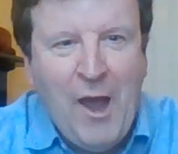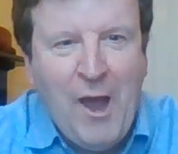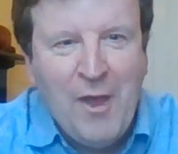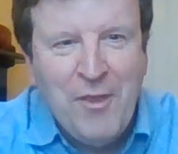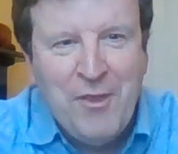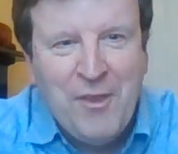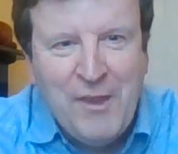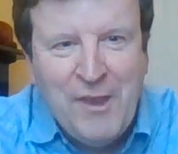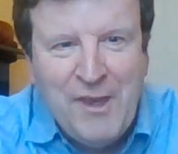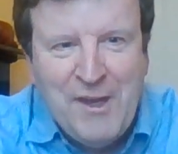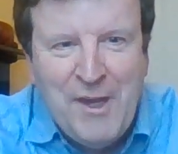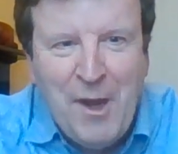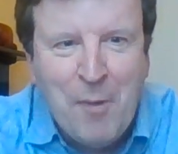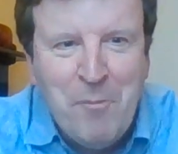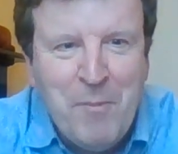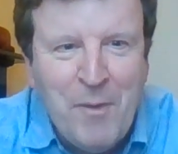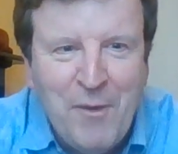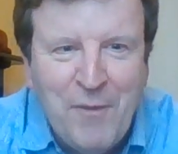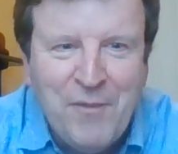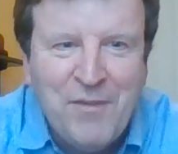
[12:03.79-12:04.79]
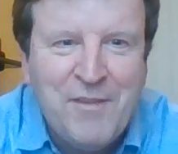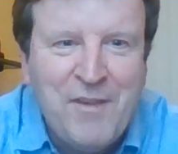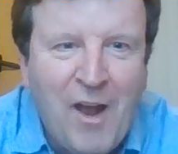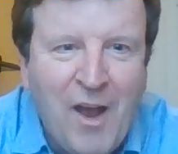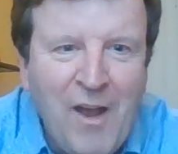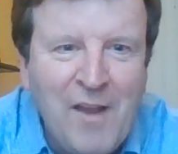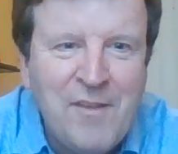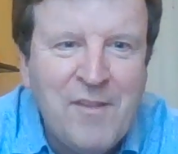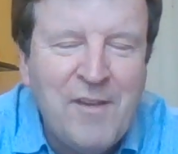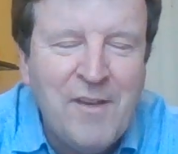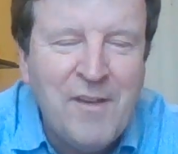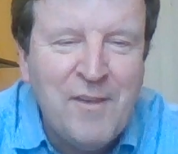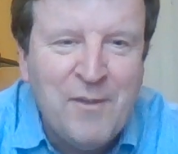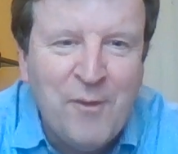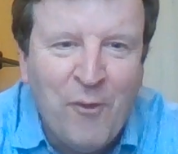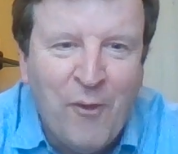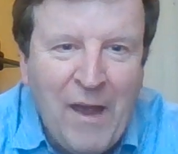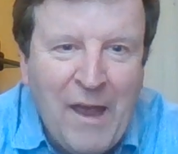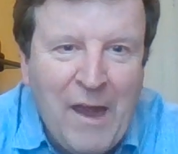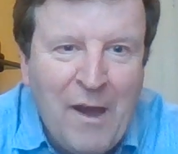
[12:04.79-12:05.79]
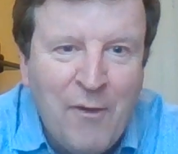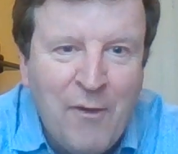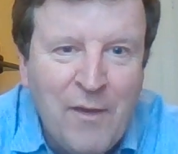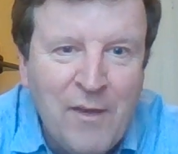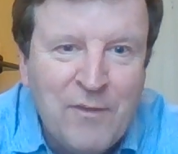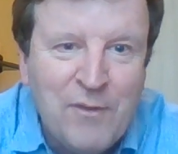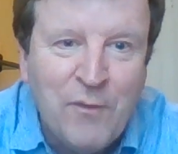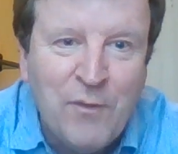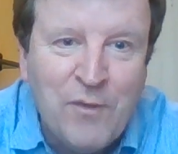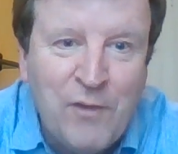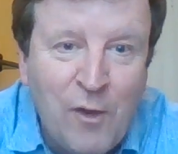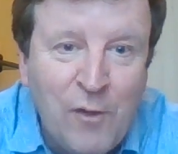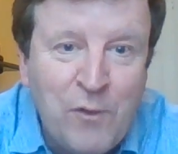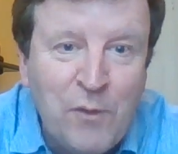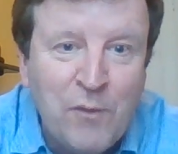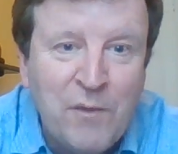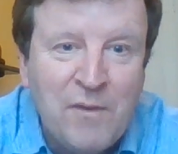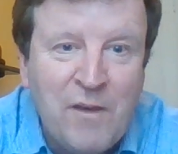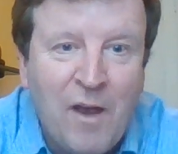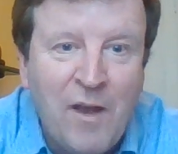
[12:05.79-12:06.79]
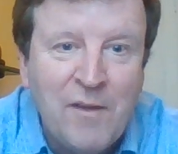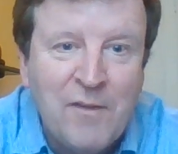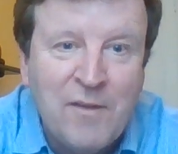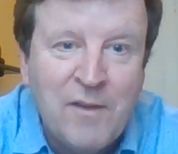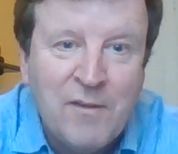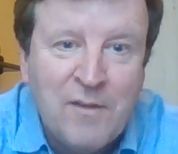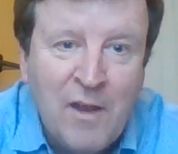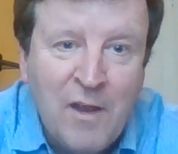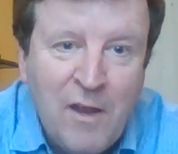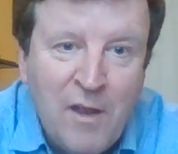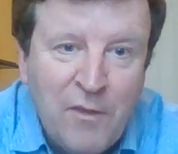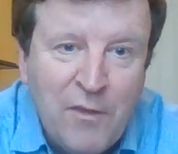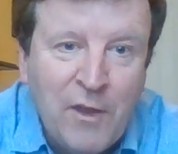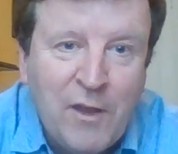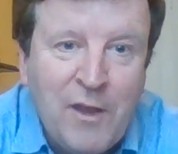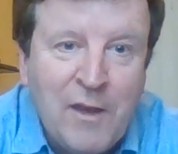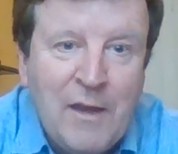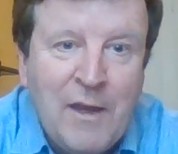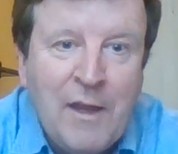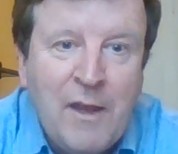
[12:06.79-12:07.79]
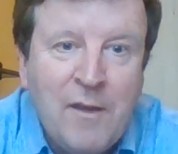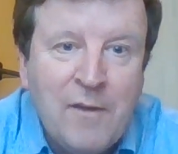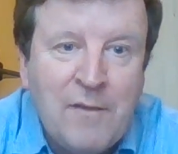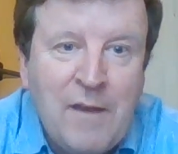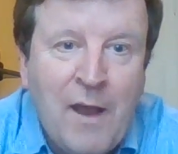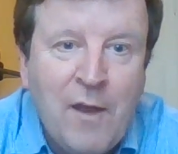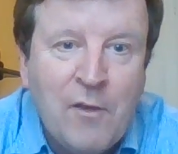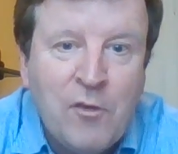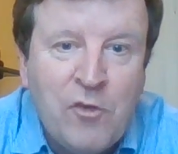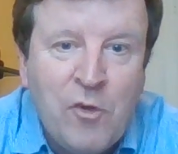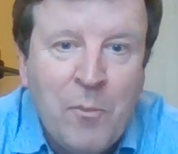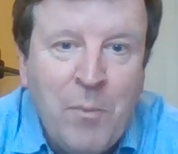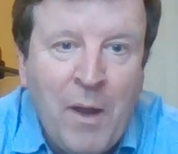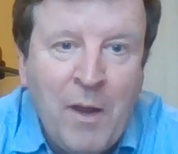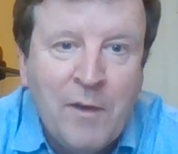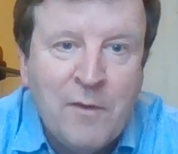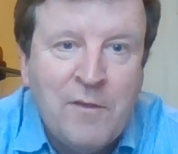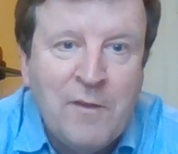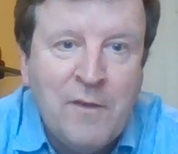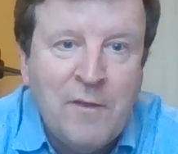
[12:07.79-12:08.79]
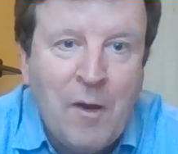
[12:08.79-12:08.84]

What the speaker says: the number of sciences or areas of social sciences that can link into astrobiology.